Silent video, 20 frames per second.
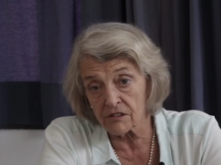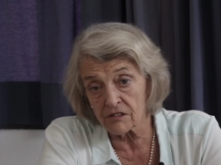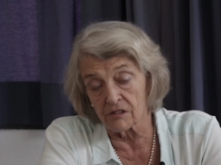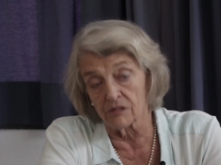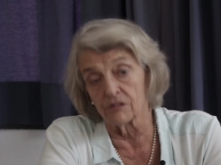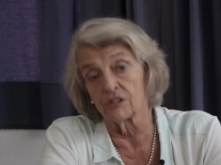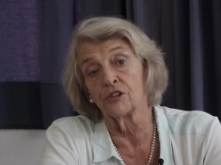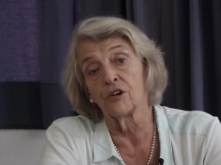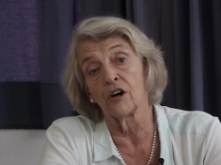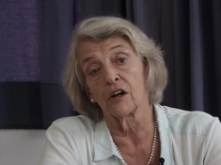
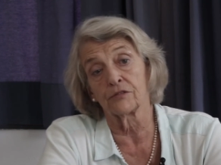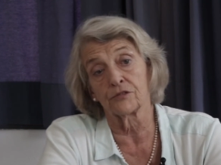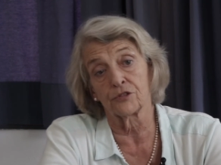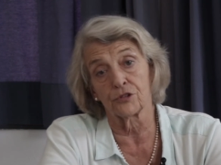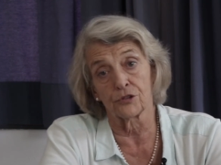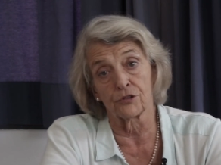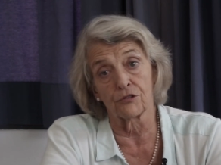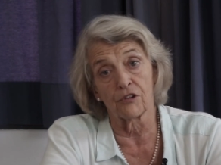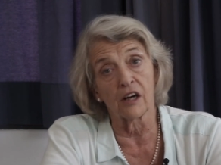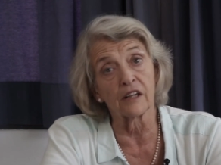that you have to
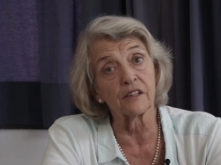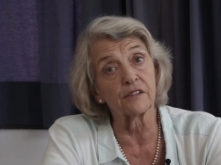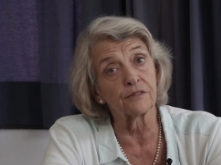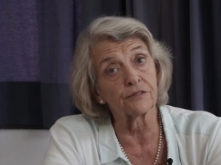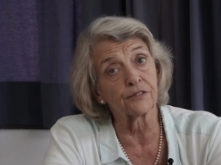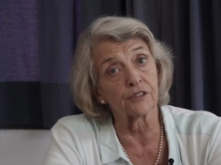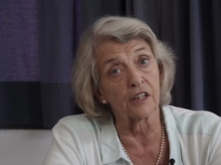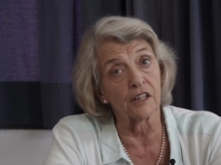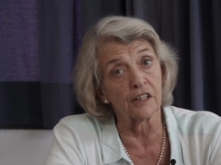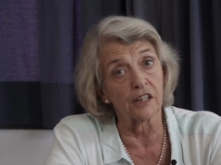write
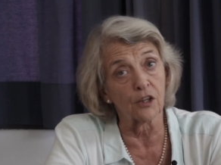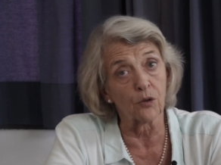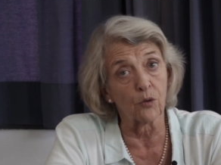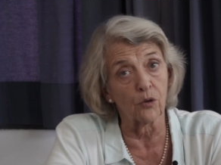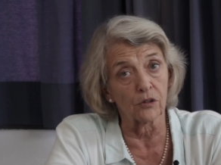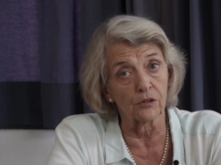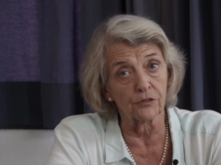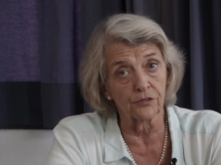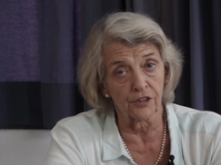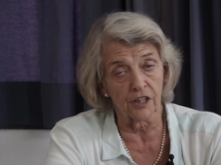for any
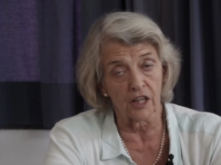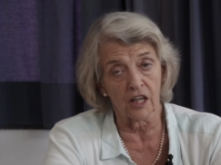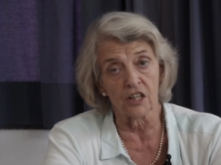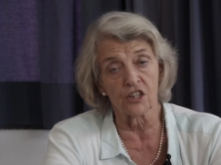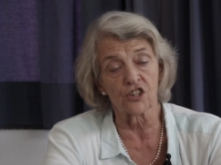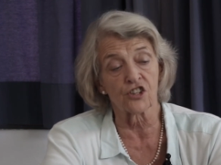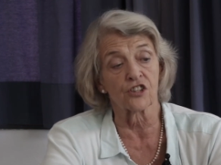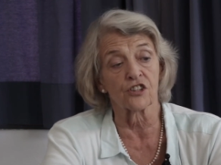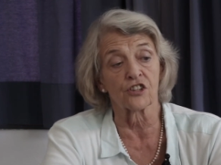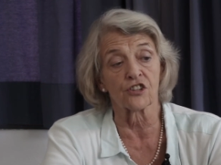
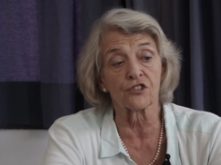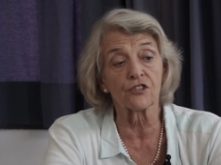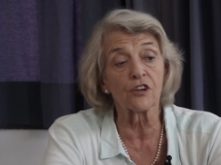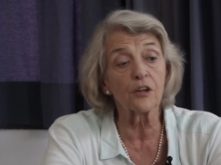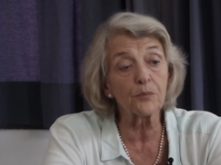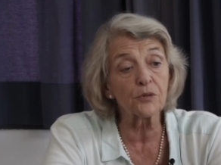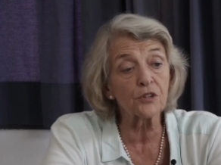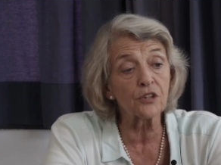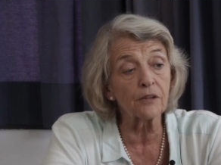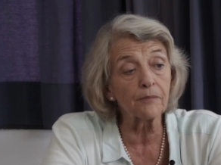qualification
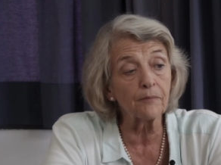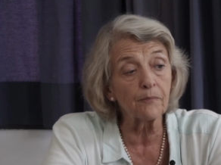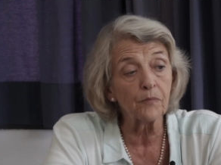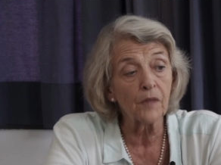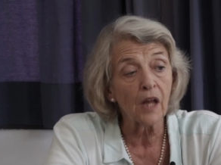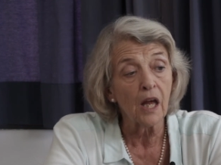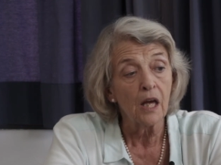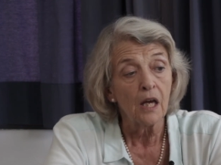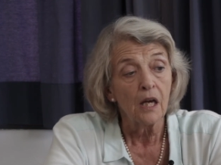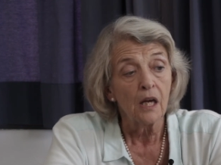description,
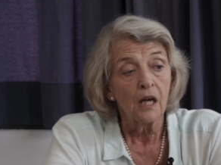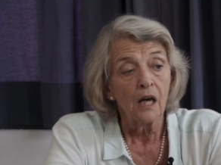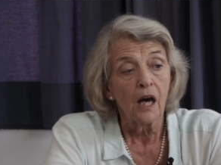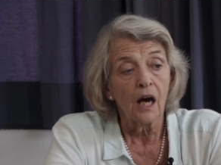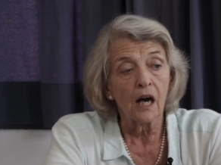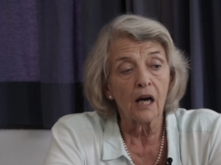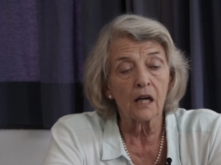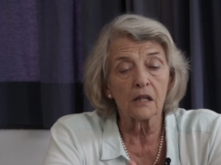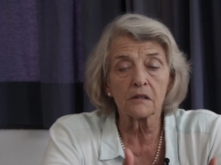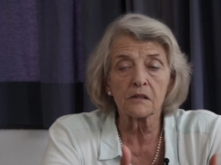
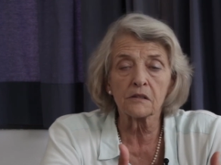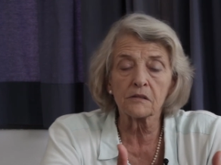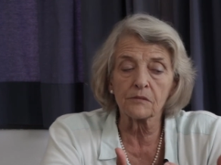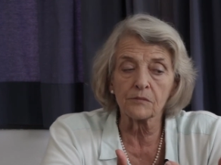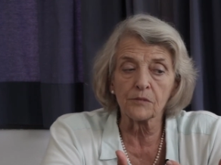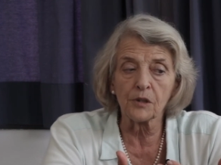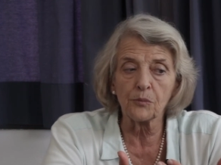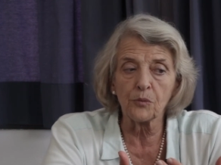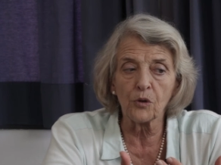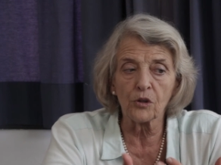and
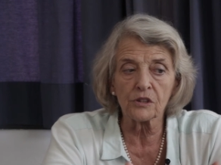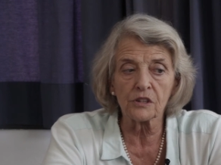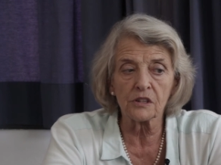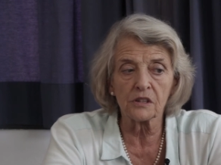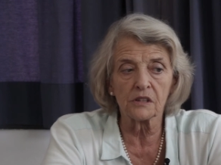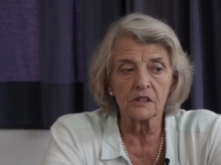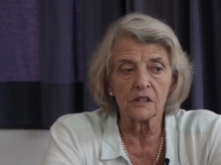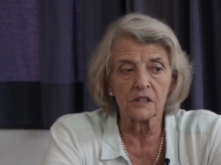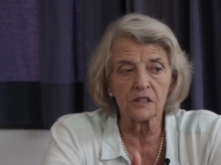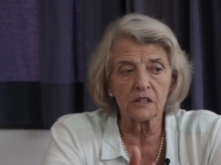we
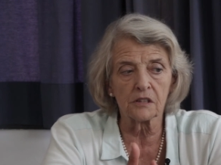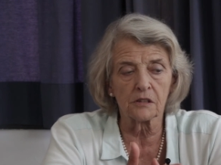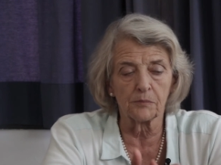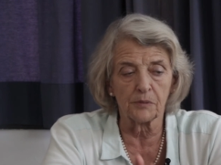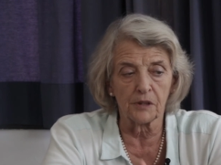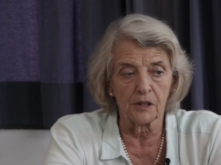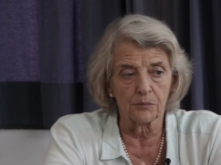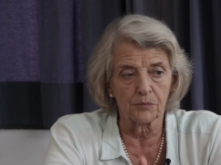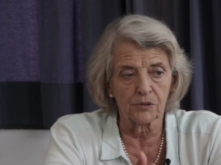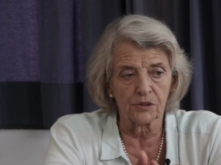wanted this to be
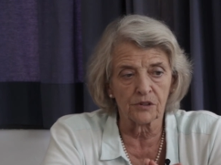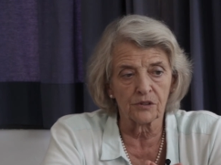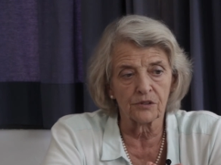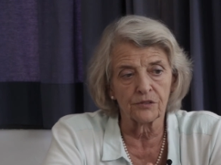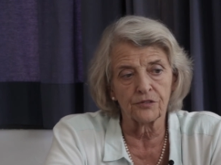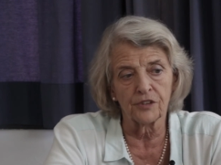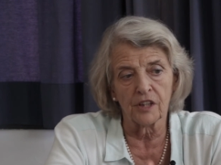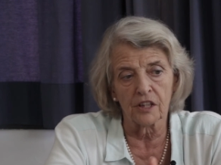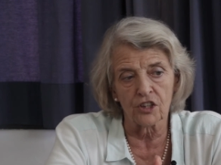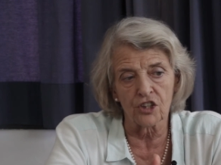able to
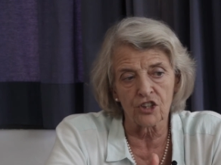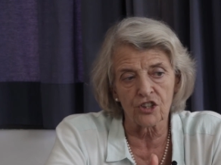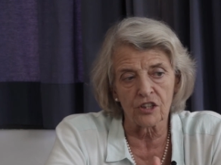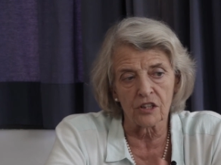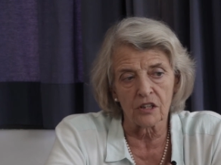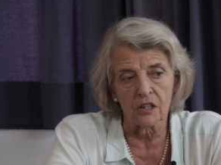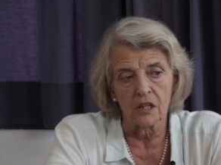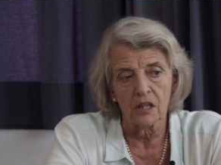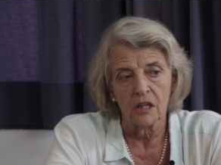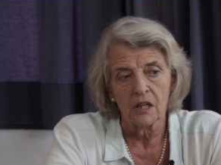
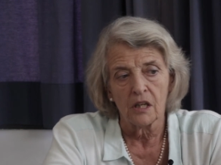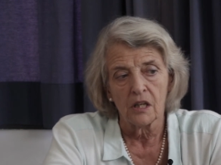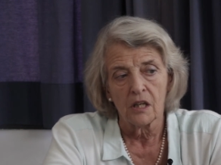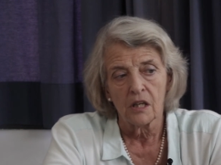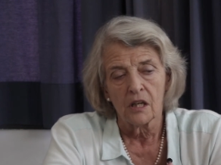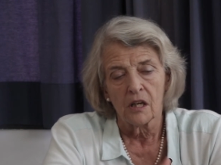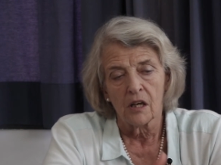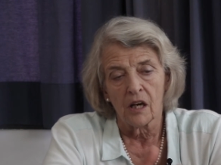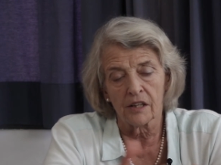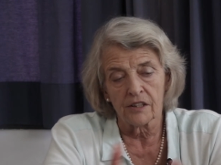function
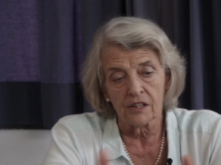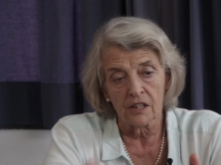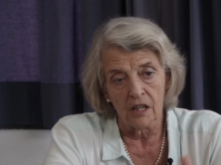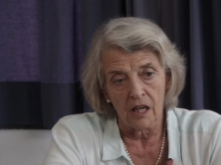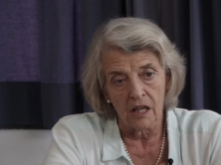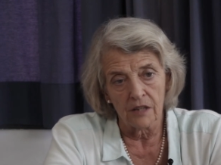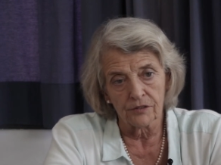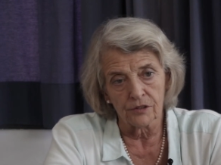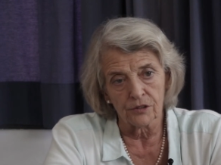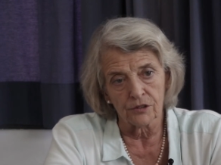at a
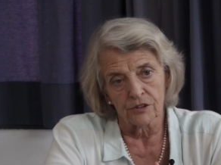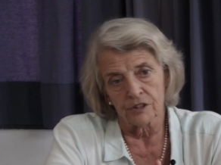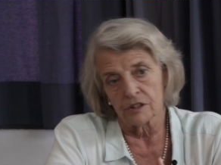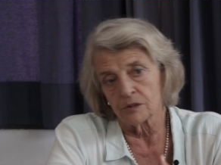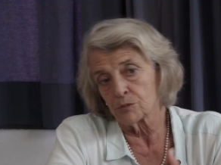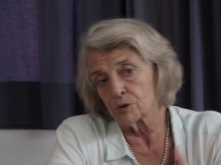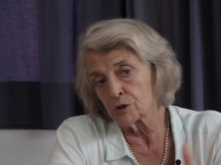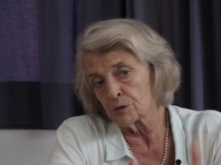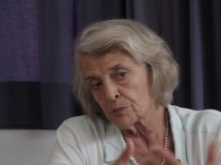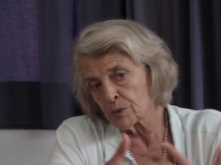level that
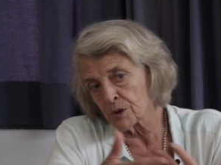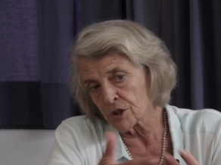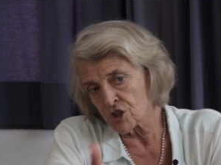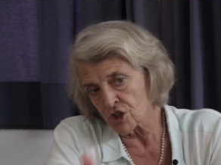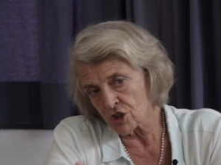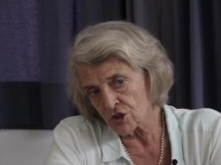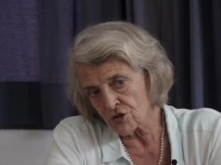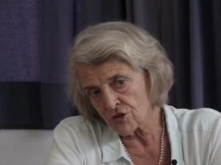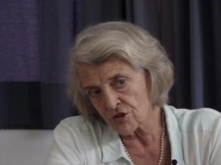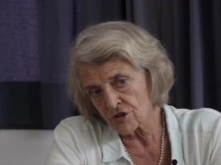would
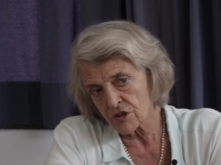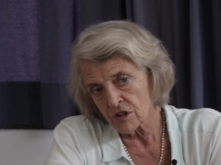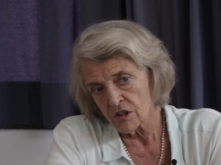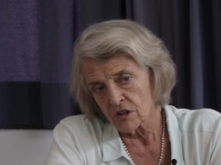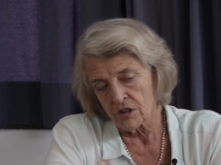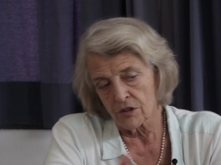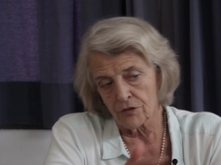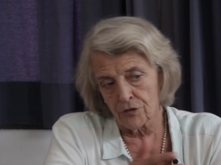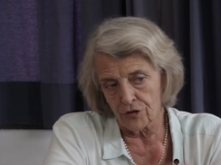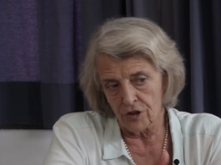produce
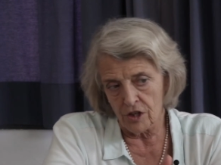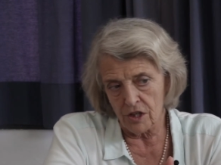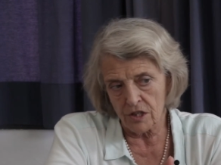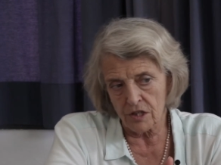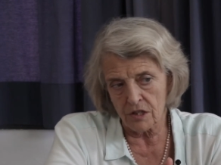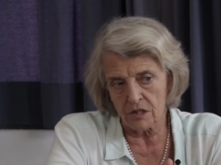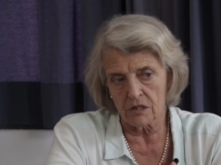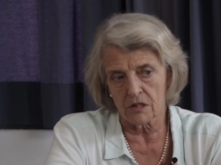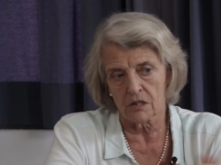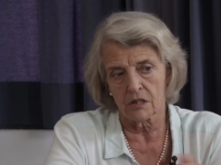the
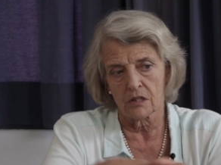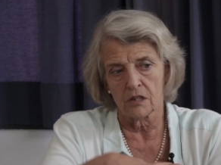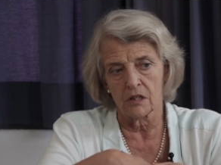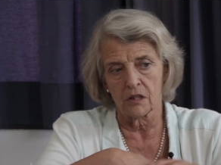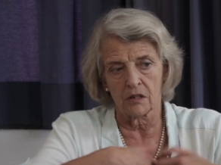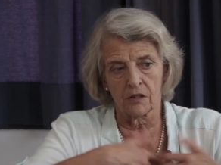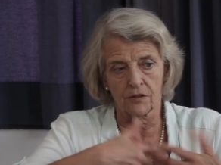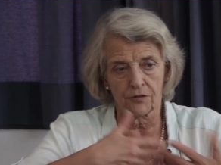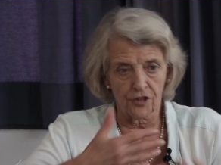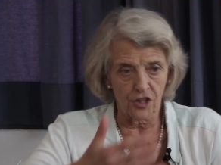
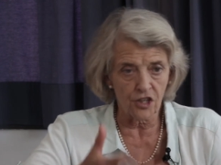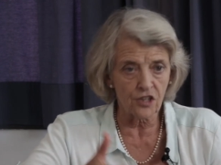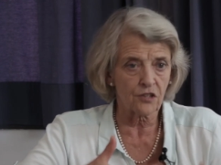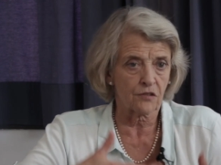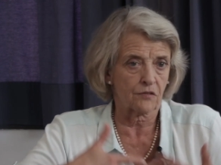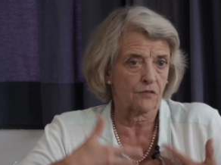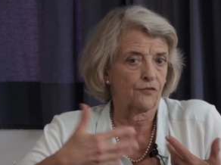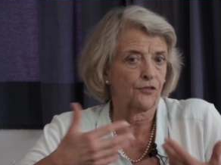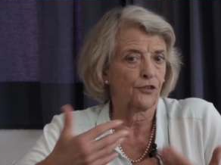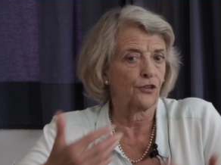
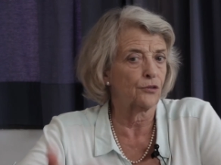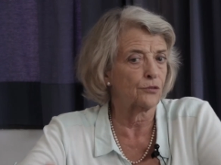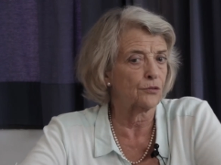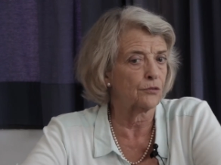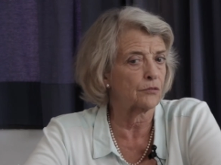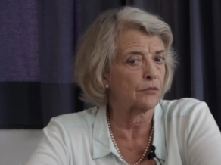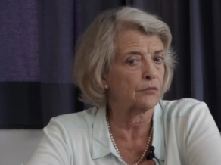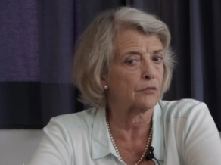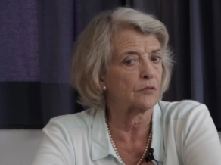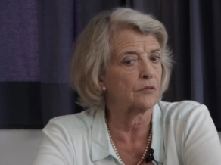first
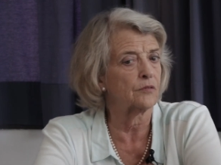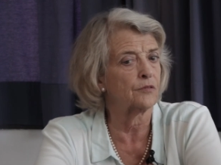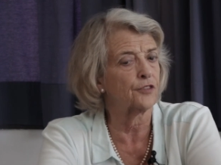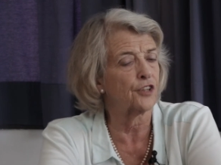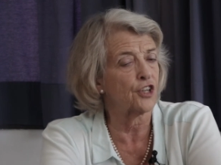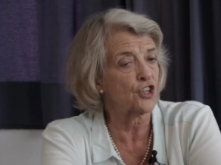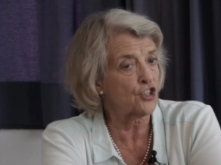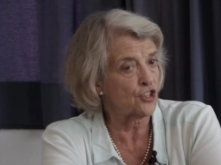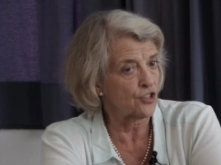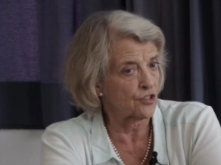few
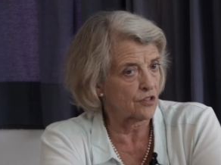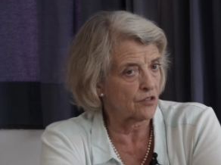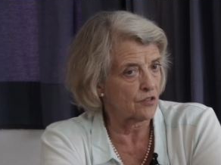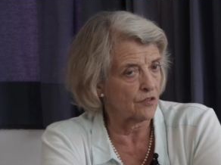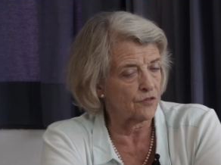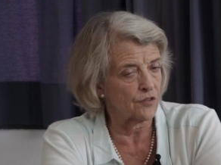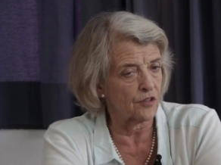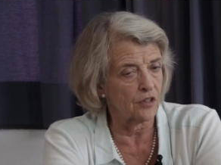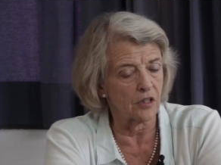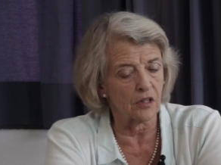versions
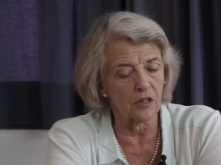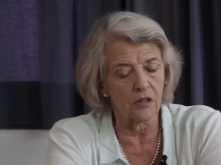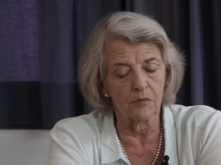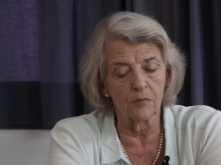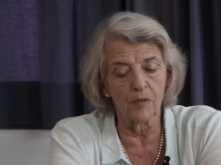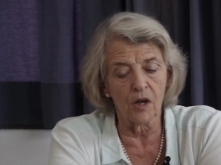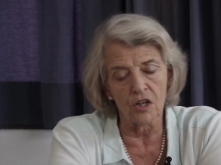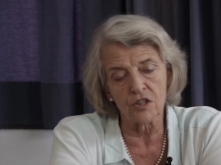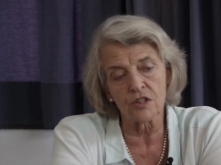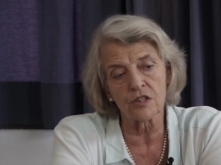of the
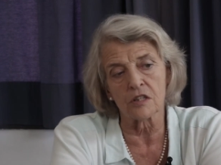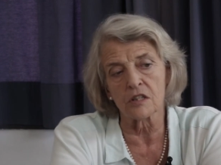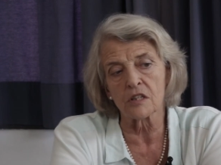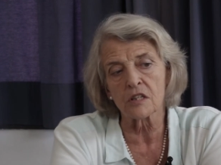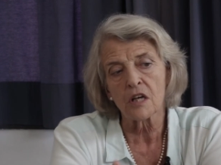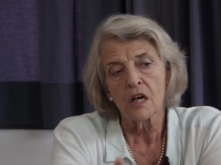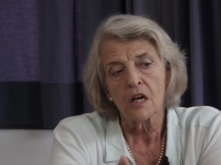masters